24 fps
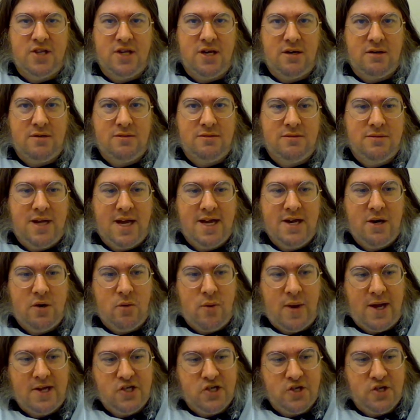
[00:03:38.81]
though. I
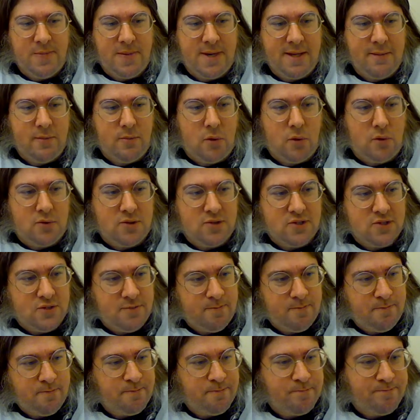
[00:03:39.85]
don't watch too many bowls.